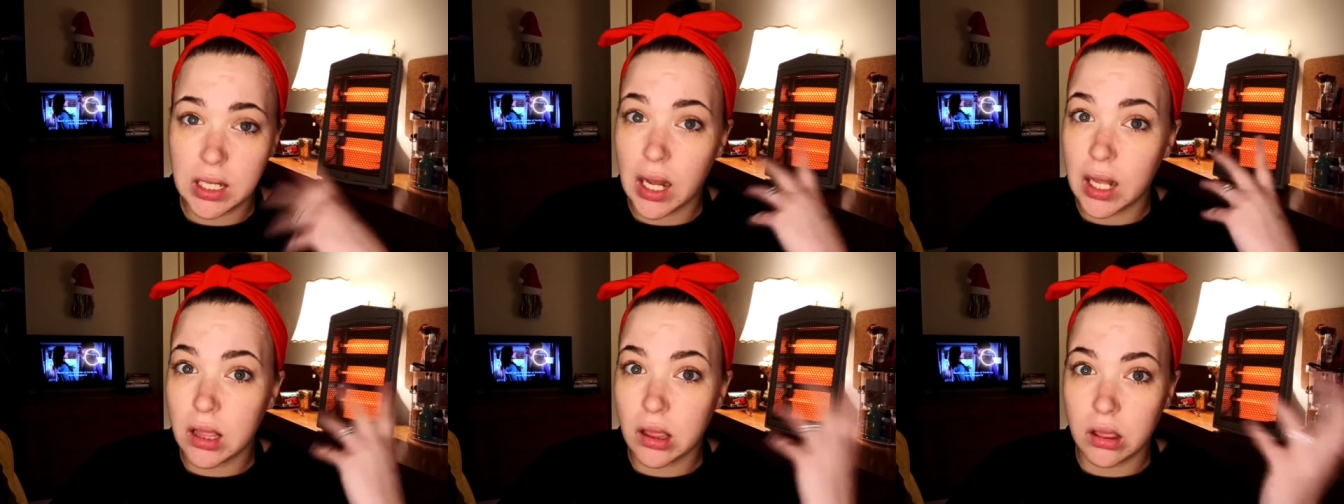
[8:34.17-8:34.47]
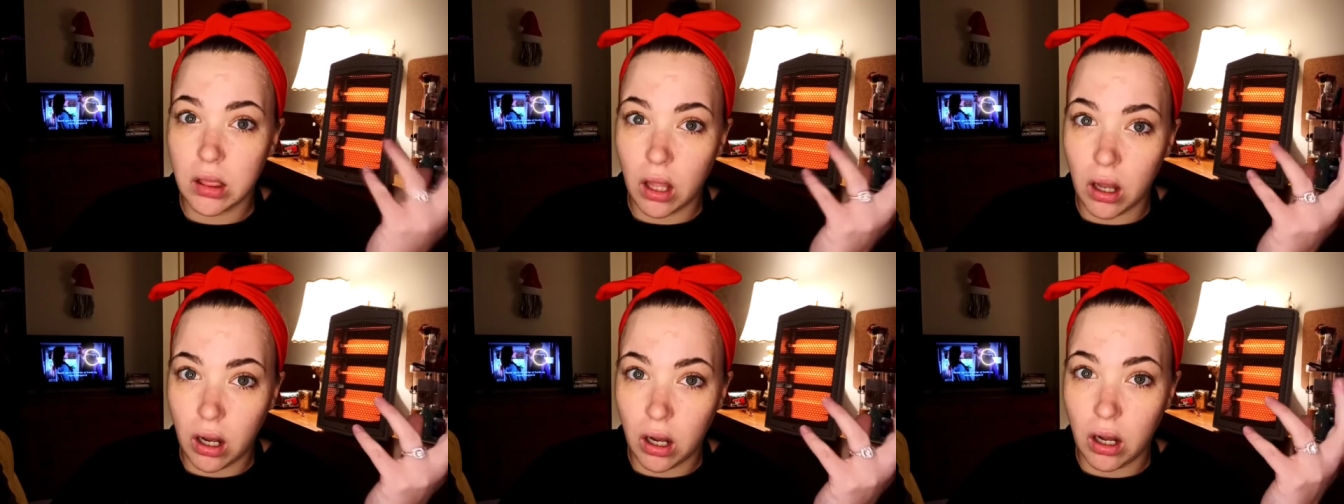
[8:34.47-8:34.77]
I
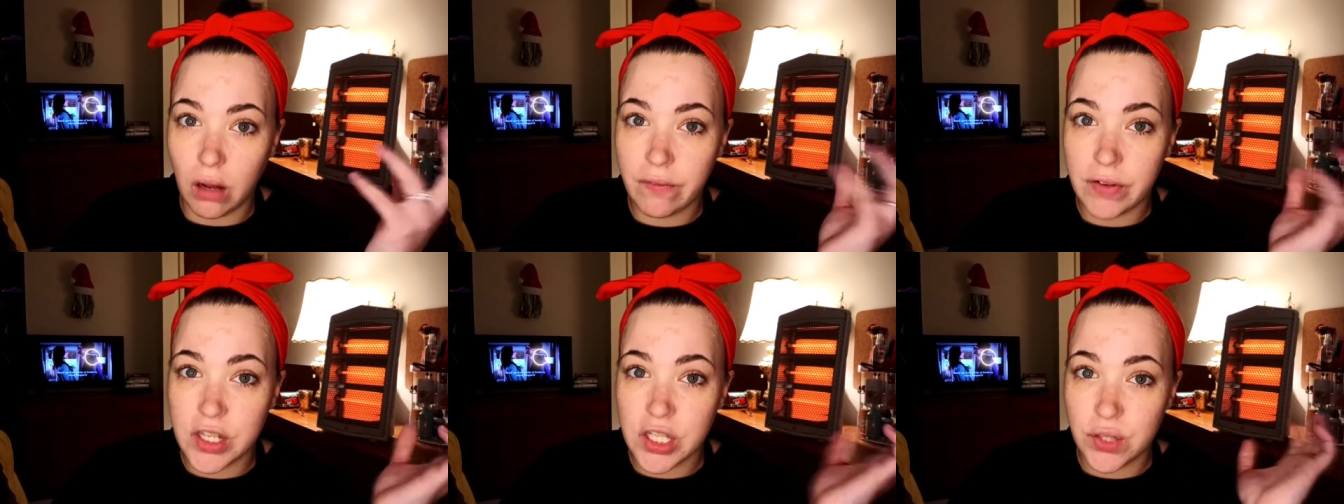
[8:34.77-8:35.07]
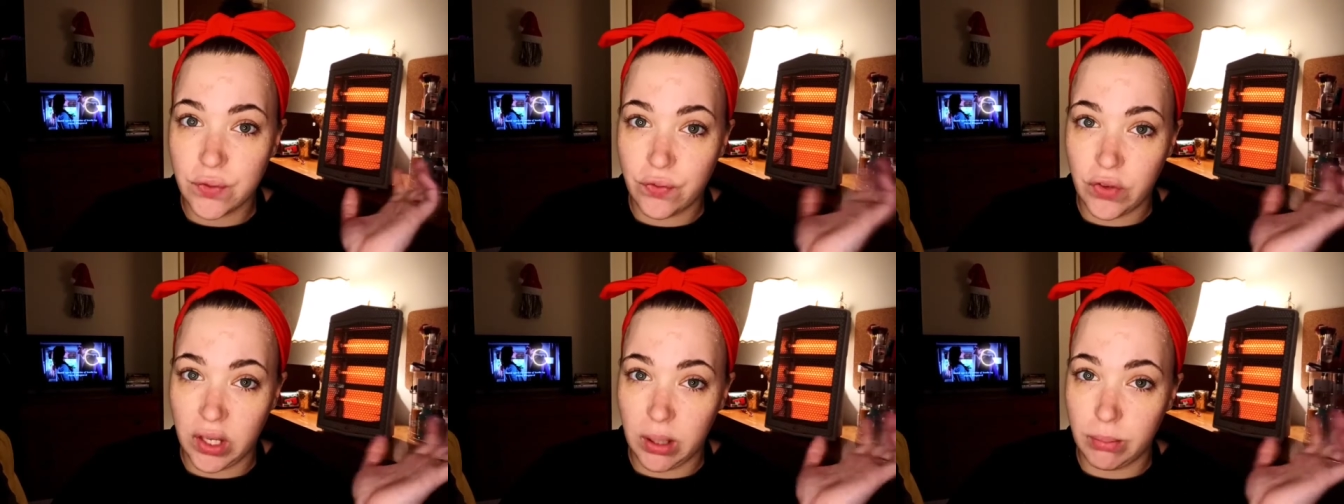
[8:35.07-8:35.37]
love
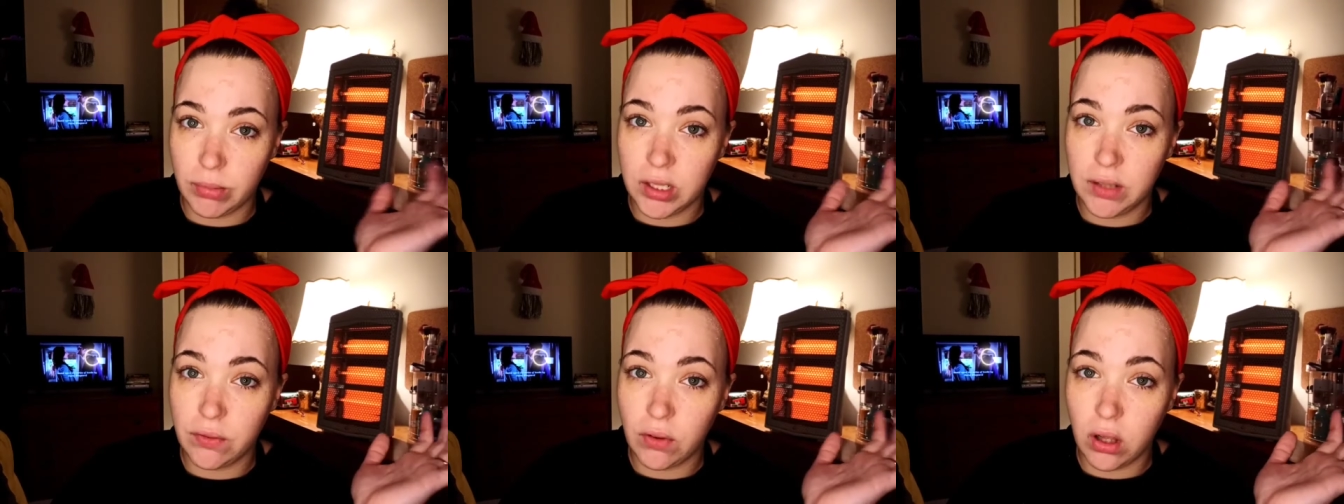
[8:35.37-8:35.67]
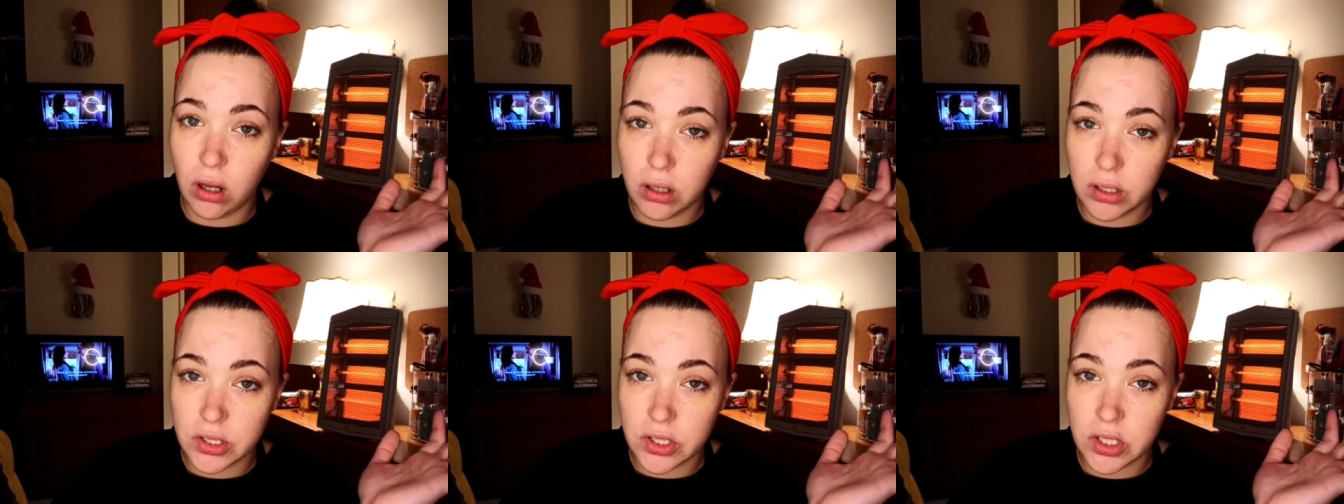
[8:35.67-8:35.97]
his family
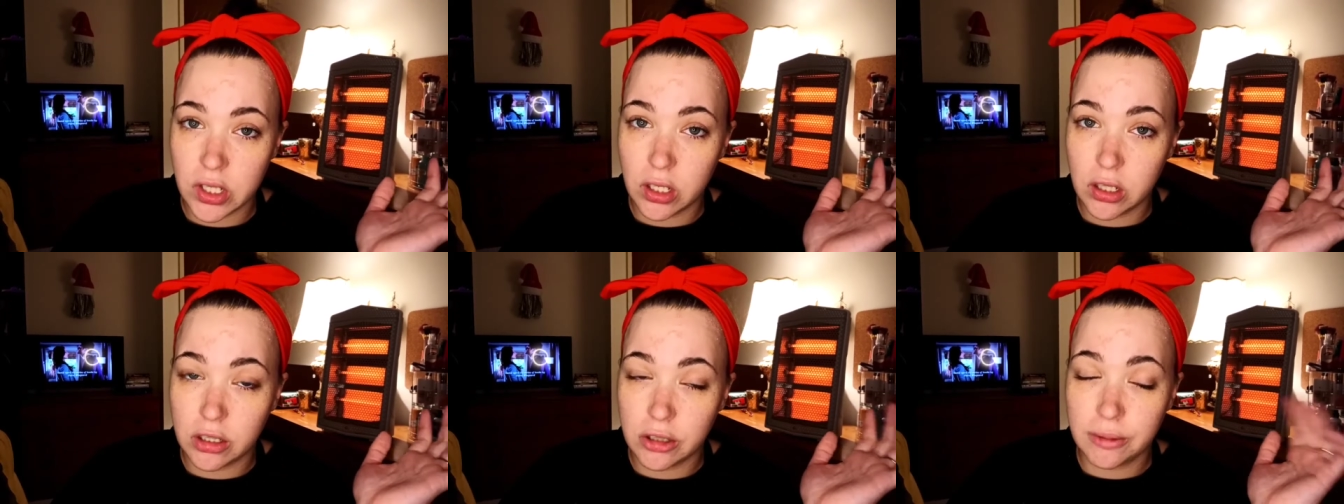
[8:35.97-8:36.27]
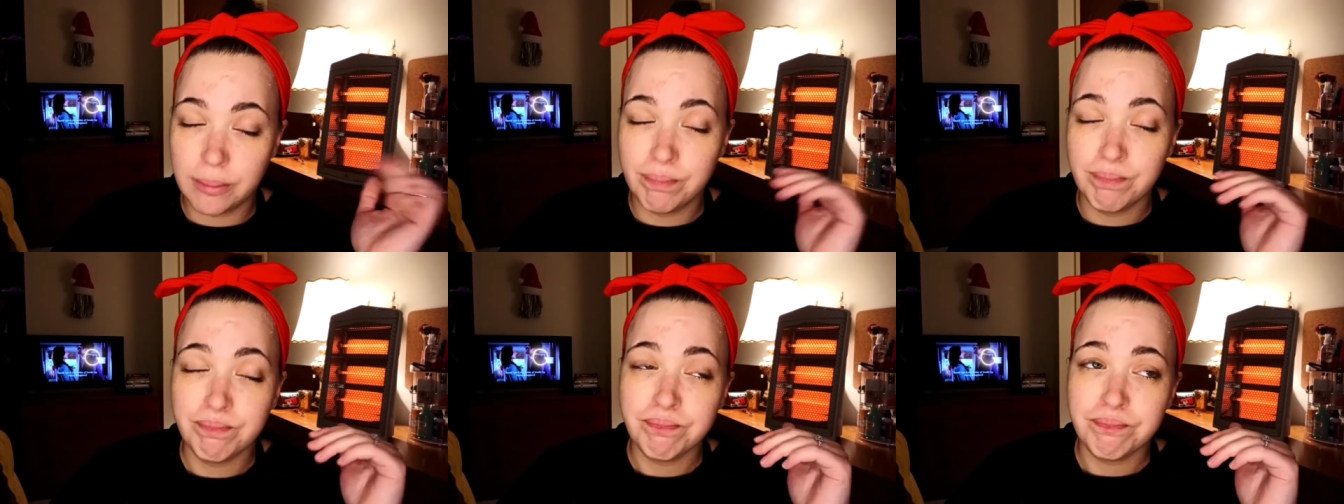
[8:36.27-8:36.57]
vlogs
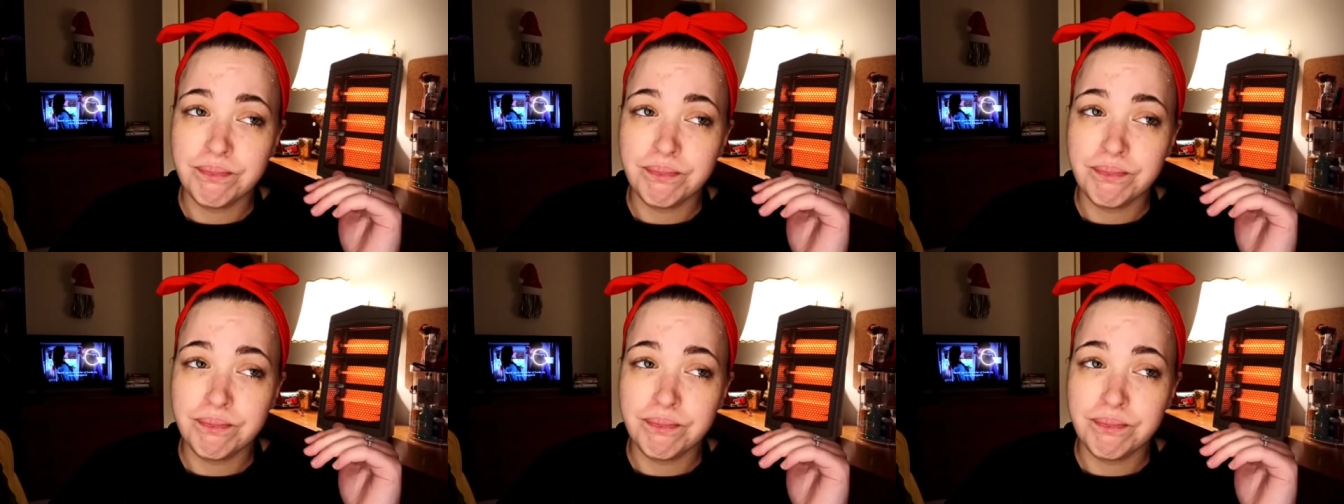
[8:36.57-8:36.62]
though.